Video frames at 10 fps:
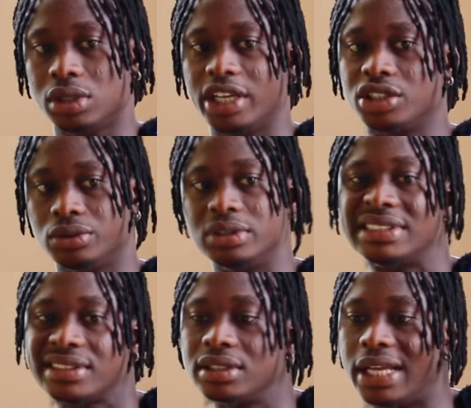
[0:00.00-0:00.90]
you
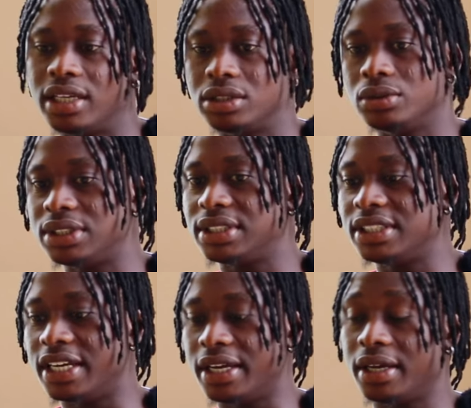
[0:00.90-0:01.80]
see
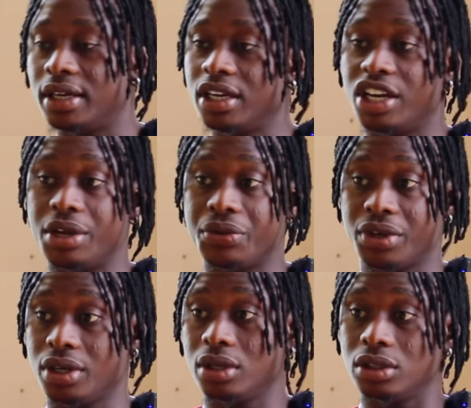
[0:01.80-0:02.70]
the
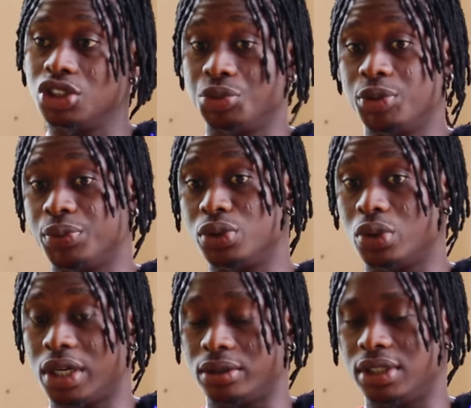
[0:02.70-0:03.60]
entry you people
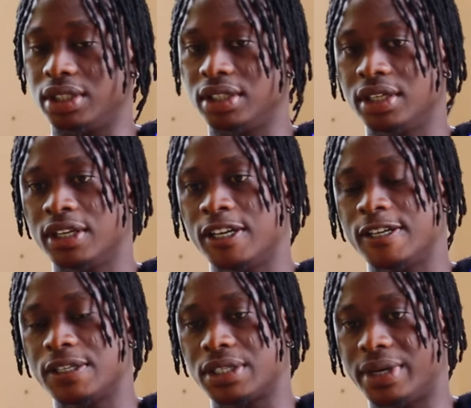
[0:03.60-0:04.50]
know out there.
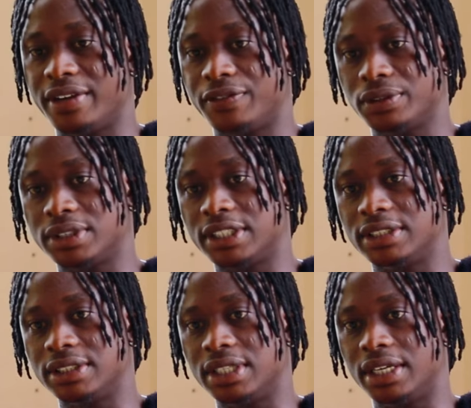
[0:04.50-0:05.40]
So I feel said
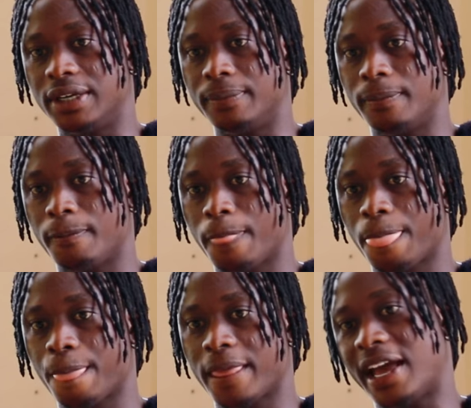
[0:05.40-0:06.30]

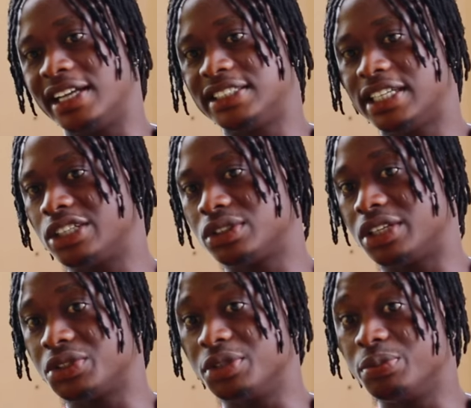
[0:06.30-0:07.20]
at Chias now
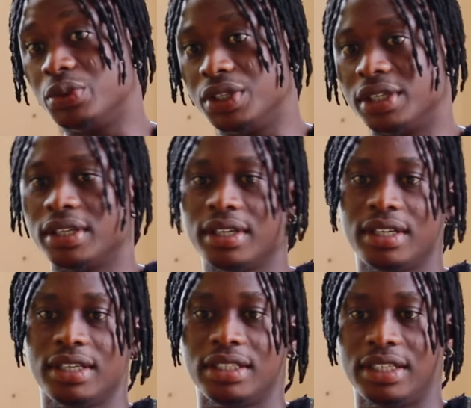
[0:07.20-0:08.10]
saying boy.
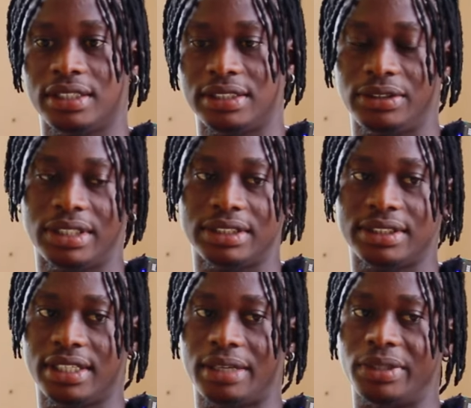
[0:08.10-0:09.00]
You
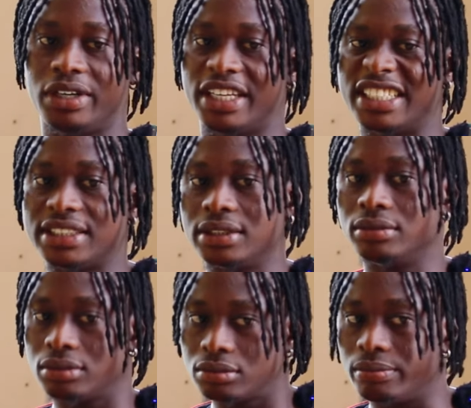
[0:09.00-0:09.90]
understand? I'm now
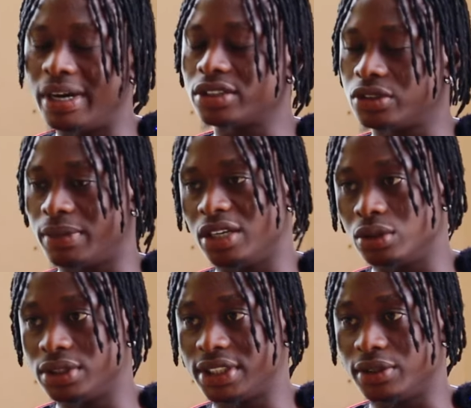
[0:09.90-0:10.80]
getting back to my
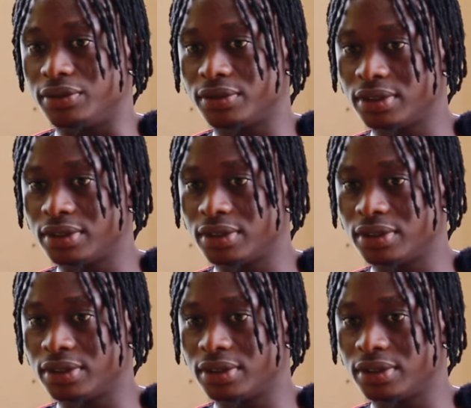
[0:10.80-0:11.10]
old self.